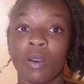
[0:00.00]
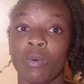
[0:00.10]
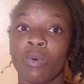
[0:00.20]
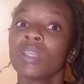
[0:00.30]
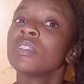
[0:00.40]

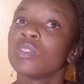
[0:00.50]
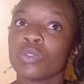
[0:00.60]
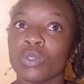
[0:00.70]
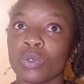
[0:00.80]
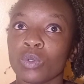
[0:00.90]
what is
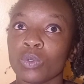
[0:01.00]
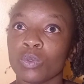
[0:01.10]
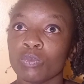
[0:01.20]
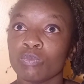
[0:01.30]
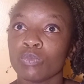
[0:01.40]

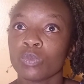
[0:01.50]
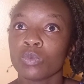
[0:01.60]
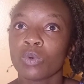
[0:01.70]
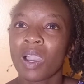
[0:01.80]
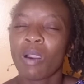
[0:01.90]
your
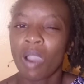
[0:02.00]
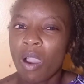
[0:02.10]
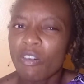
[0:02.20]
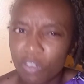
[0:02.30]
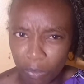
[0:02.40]

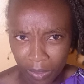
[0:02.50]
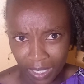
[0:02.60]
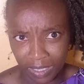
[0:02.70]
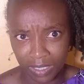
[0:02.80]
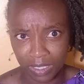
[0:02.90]
how have you
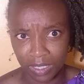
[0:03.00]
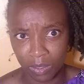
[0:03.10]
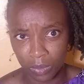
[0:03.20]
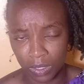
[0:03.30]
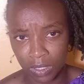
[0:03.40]
planned it
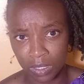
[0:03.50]
out?